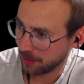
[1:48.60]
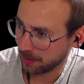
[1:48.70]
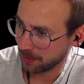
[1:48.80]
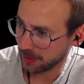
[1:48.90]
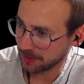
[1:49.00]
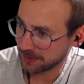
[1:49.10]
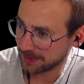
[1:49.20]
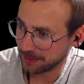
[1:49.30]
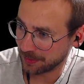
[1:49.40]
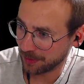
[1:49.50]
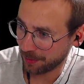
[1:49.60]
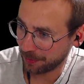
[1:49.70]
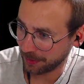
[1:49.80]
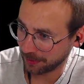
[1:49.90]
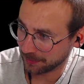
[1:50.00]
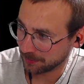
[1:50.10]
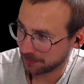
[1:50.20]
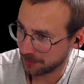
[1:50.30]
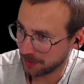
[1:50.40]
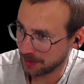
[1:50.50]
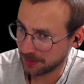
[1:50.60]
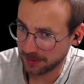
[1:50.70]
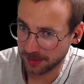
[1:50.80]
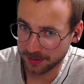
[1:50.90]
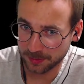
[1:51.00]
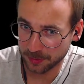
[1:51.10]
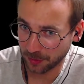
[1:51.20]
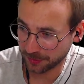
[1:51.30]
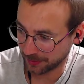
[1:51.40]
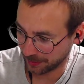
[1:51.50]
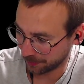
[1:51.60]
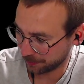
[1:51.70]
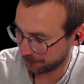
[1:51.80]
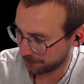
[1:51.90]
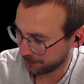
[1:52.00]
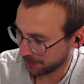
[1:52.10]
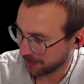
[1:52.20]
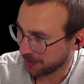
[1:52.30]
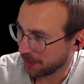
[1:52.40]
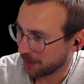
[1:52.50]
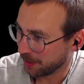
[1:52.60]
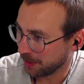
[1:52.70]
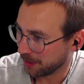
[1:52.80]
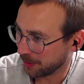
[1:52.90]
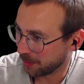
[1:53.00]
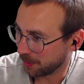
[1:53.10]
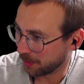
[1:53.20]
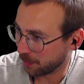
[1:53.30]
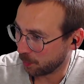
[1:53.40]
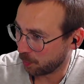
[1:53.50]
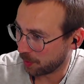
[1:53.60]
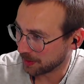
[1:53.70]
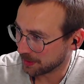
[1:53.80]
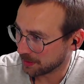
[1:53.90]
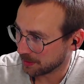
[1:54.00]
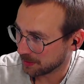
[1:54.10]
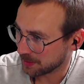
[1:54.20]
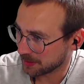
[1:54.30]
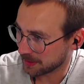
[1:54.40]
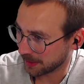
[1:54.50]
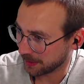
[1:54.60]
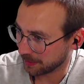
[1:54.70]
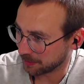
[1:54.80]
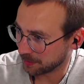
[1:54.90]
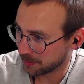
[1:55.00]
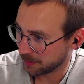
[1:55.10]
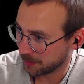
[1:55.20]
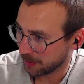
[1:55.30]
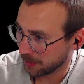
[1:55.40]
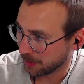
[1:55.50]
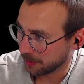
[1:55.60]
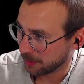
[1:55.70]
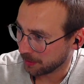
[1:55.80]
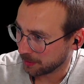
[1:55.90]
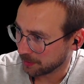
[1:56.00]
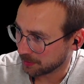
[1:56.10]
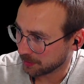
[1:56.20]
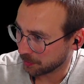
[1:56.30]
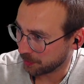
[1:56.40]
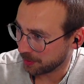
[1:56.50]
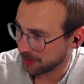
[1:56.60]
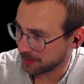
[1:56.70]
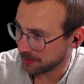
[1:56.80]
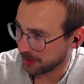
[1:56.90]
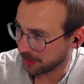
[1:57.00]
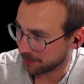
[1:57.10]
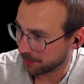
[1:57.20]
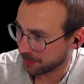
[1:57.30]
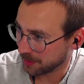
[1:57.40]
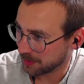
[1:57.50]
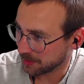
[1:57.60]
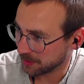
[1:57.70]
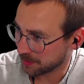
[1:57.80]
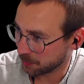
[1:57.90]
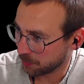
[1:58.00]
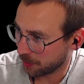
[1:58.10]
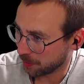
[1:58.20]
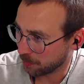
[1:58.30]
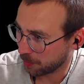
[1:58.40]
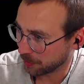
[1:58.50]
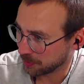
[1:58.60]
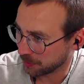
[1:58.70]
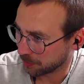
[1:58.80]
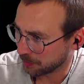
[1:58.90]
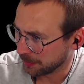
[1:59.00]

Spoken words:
there's nothing. This is not enough. 1 second. So this is the wrong monitor.